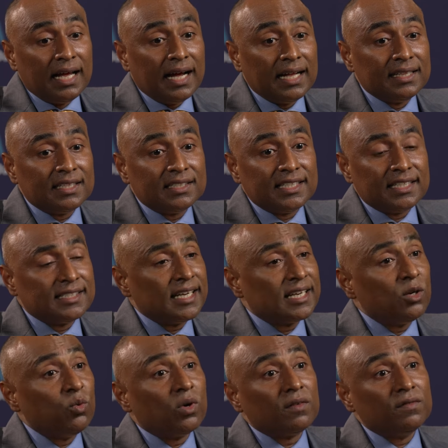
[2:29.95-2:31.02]
And that's
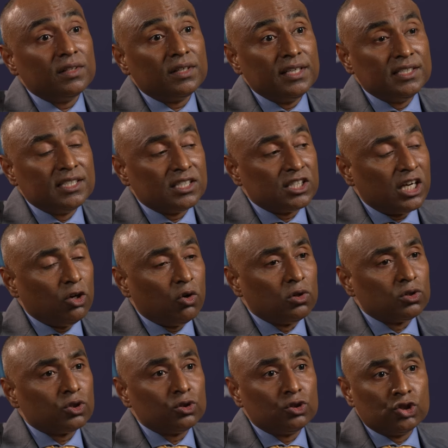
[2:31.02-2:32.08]
exactly one of the reasons I
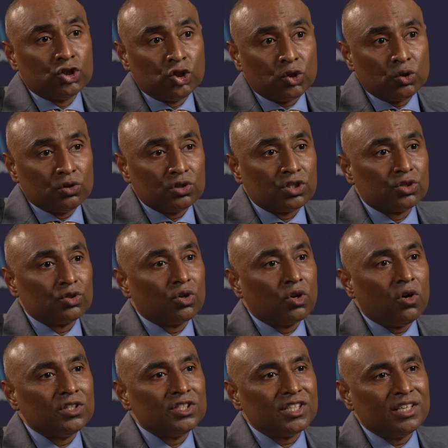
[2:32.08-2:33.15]
also chose to
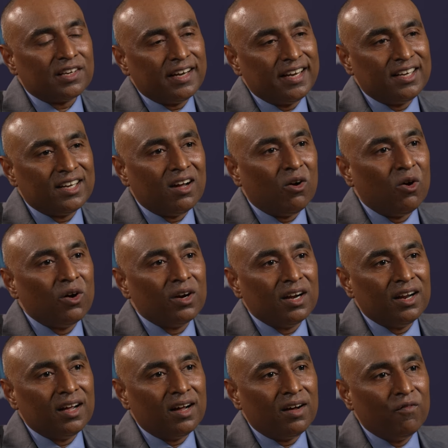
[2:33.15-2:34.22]
concentrate on
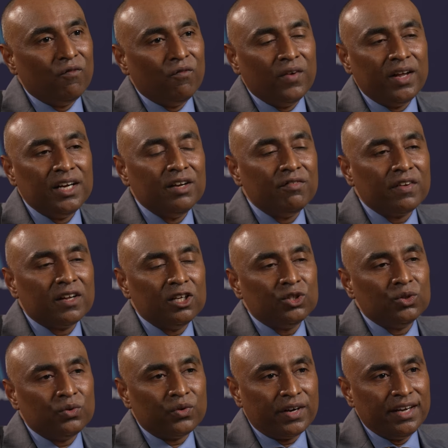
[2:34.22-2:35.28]
very difficult
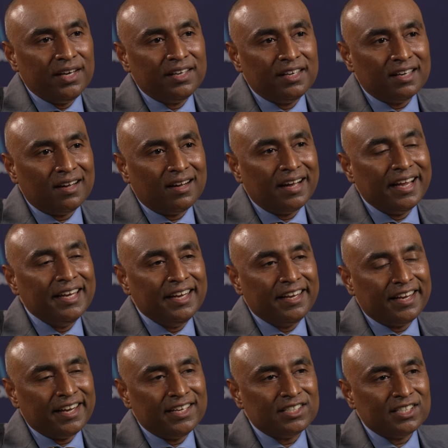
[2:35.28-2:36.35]
to treat
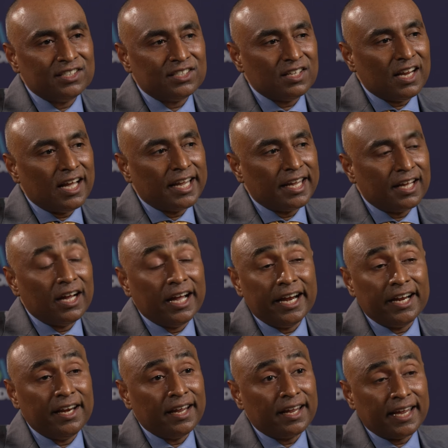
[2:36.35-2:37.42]
indications like
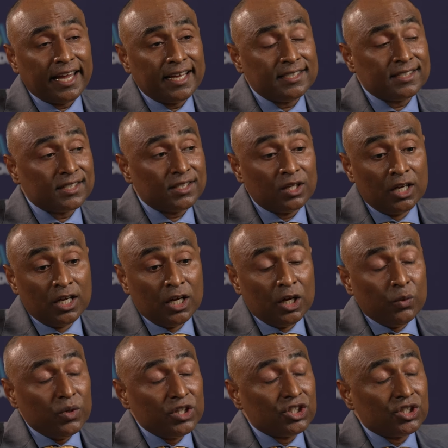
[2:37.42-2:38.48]
head and neck cancer,
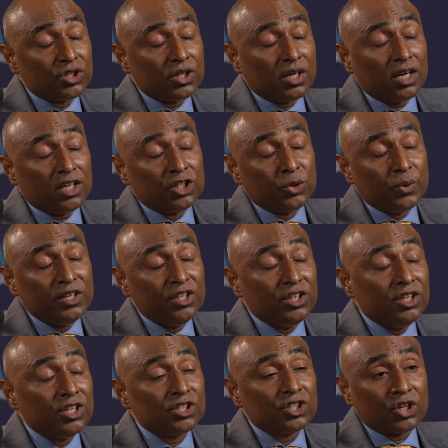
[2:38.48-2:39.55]
which 20
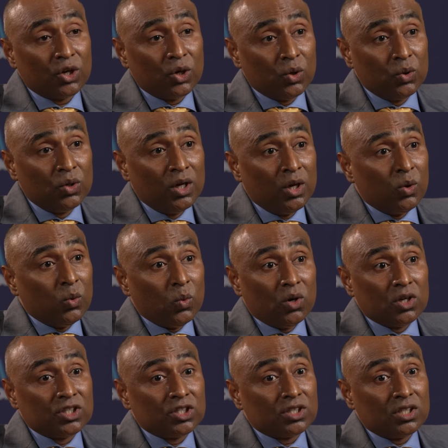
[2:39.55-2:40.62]
years ago
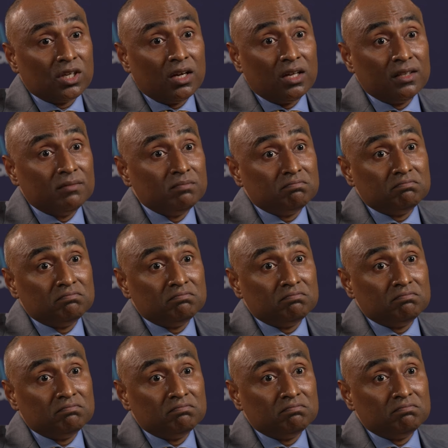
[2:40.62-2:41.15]
was, there